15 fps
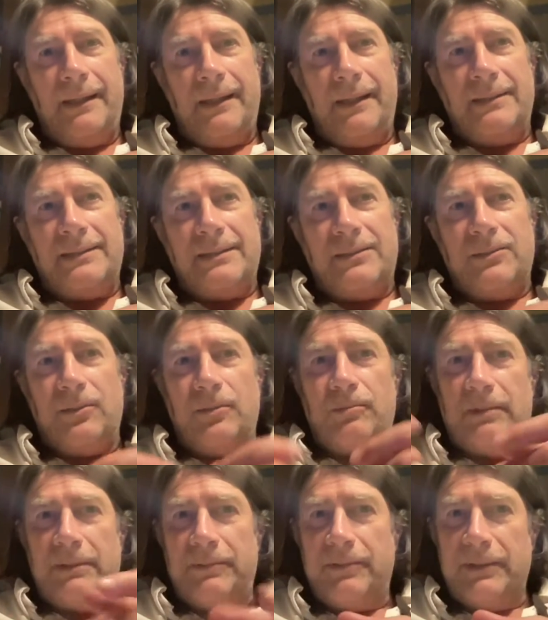It's your
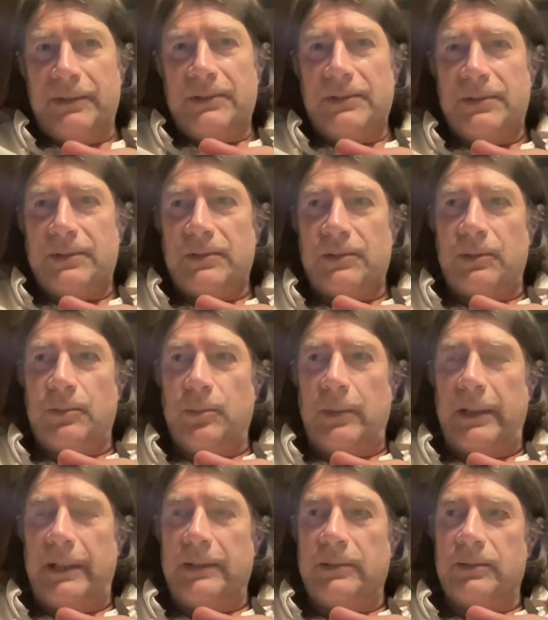reference, it's your
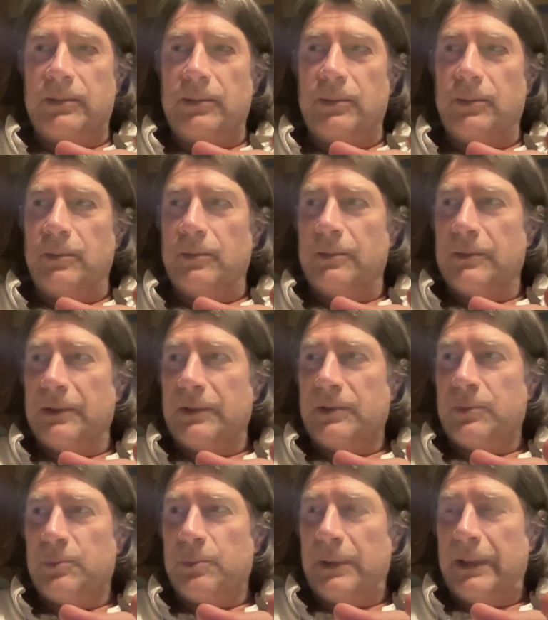way to
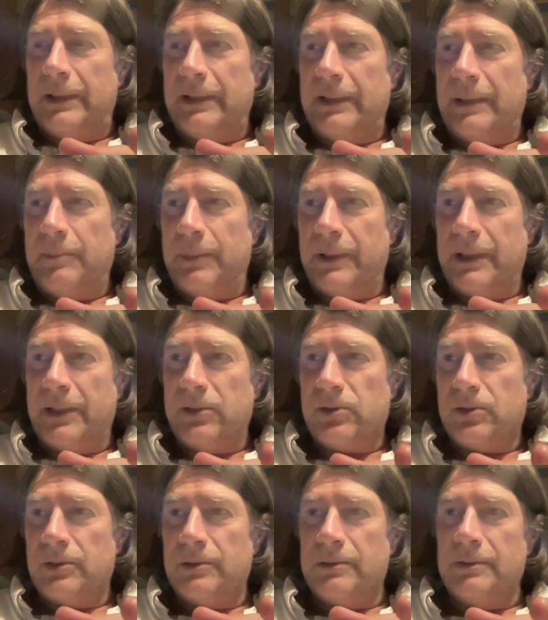explain the
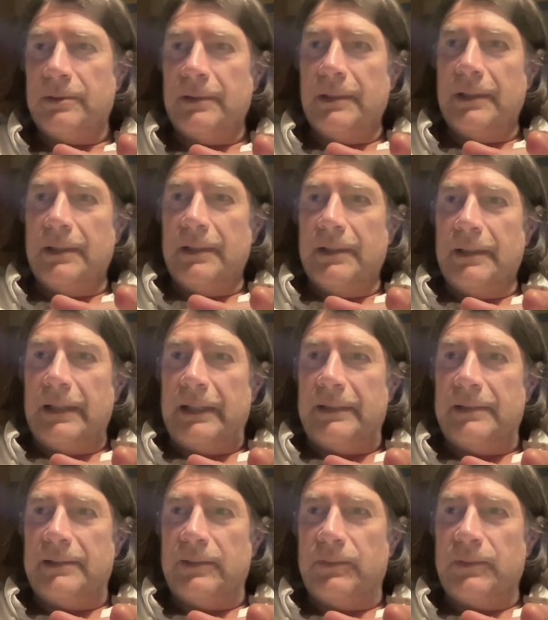application and the
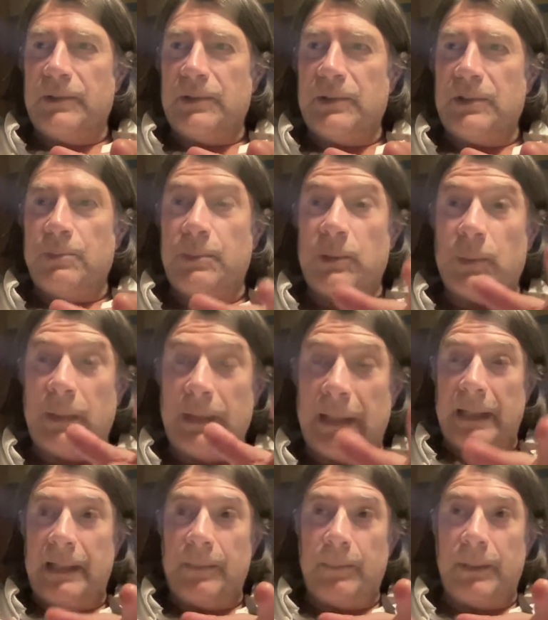differences between
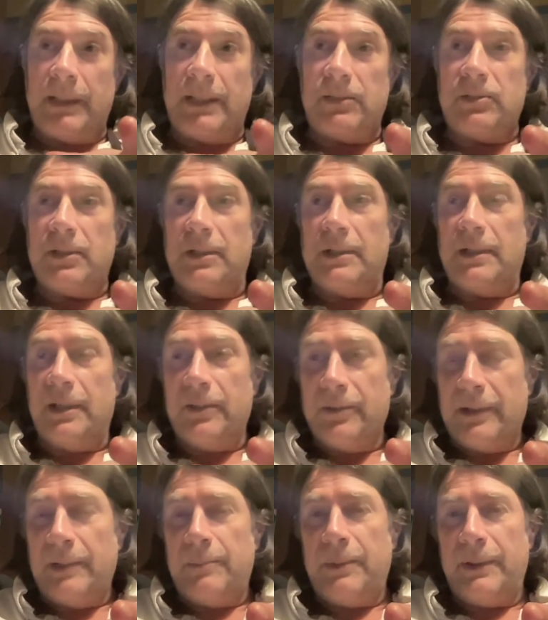application and other
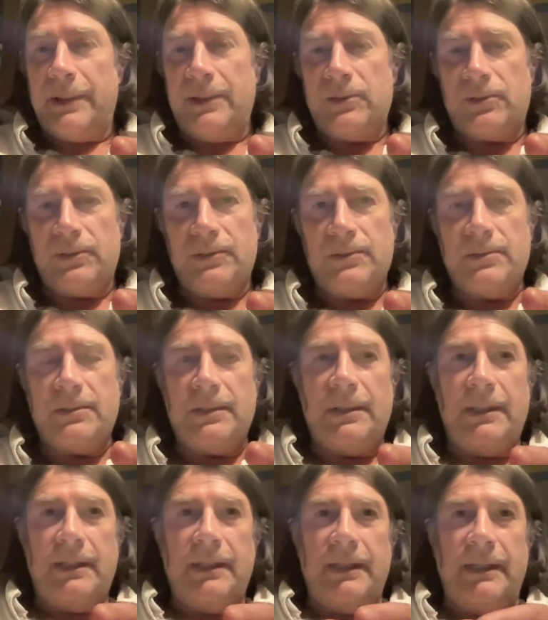applications.
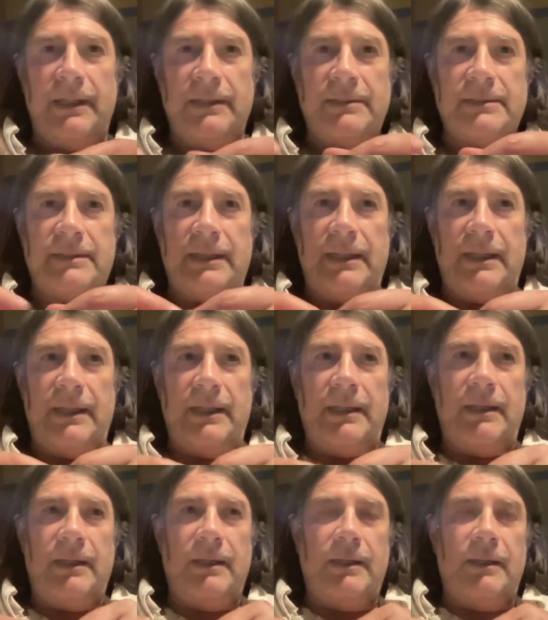It's a
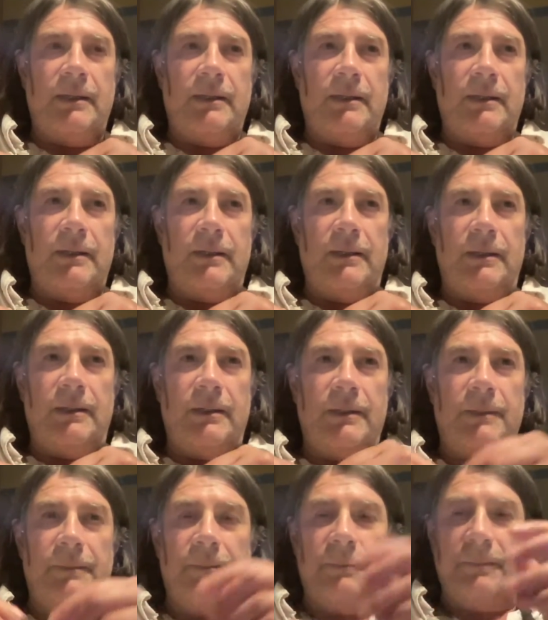
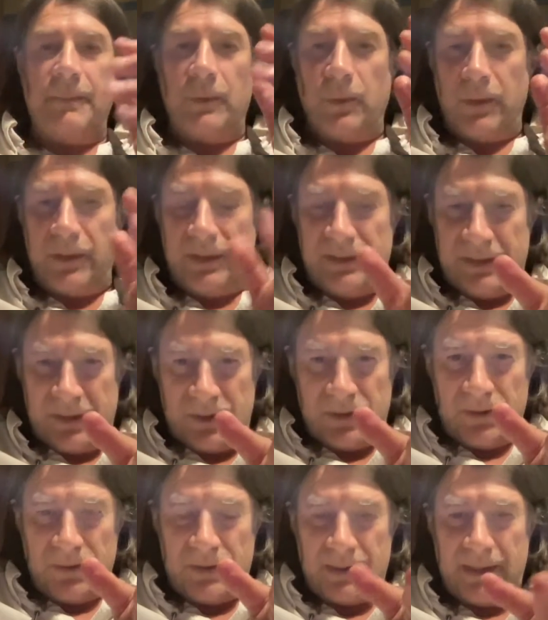
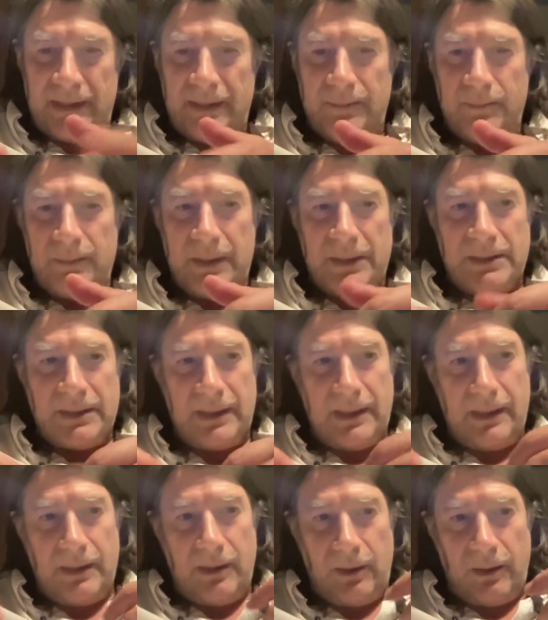organizational scheme. It's
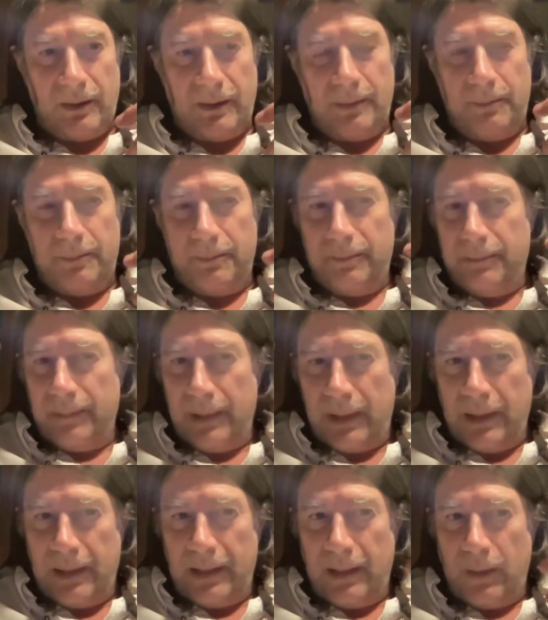a
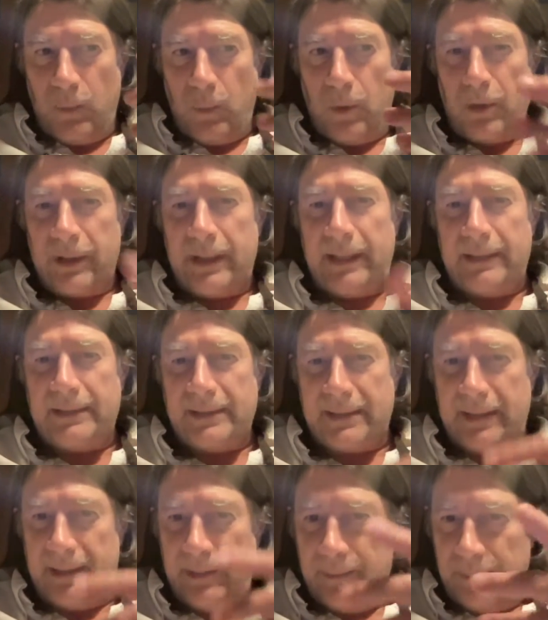working
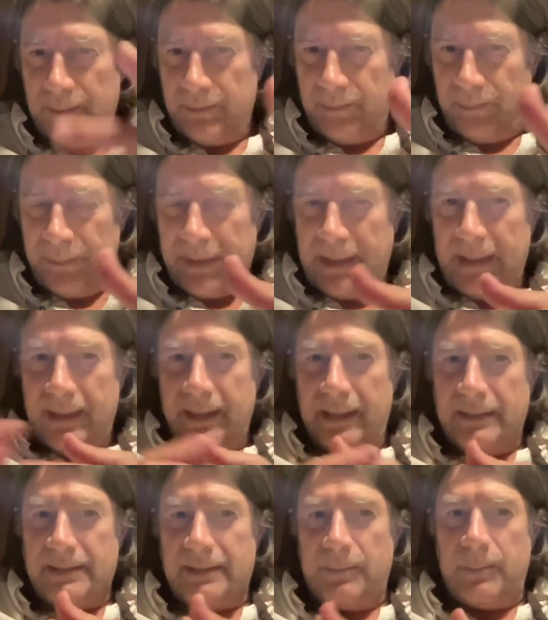scheme.
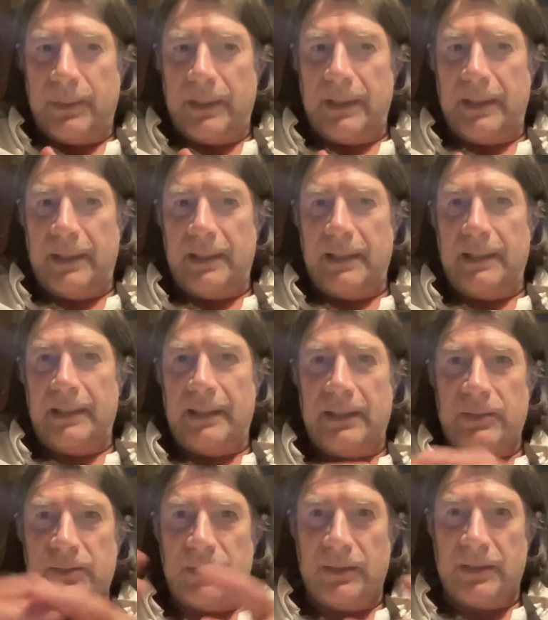It's something that
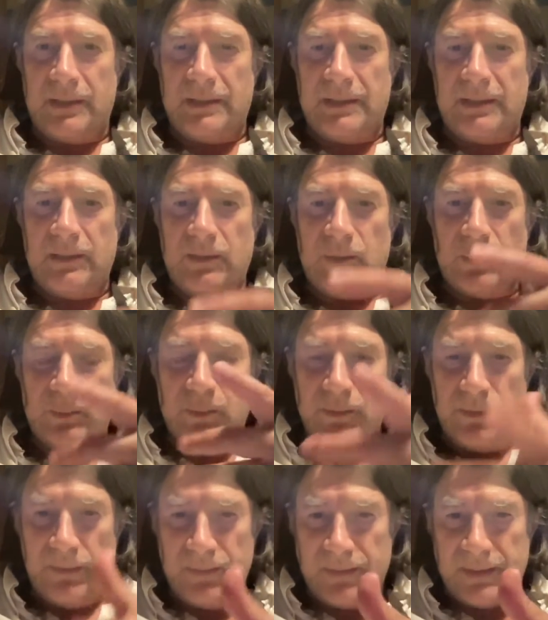allows you to continue to
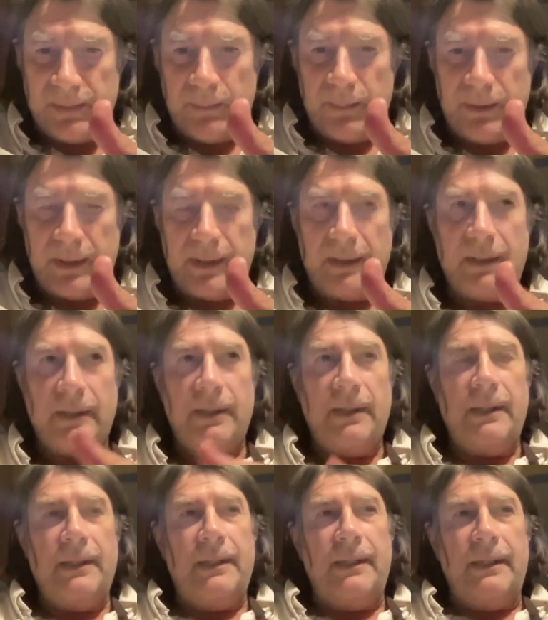improve something.
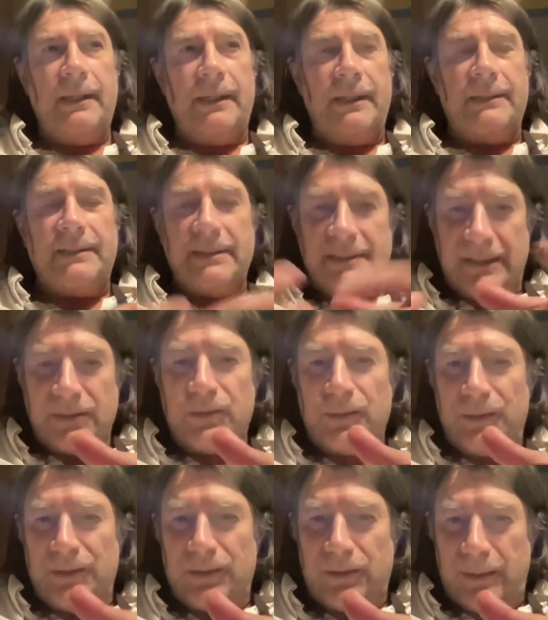It's essential
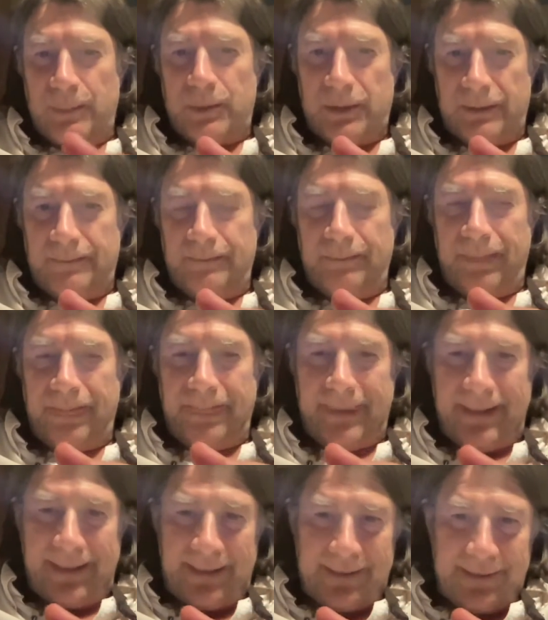description.
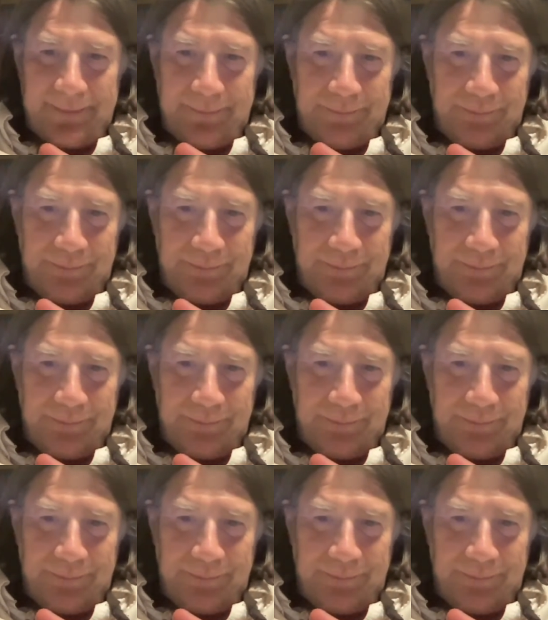And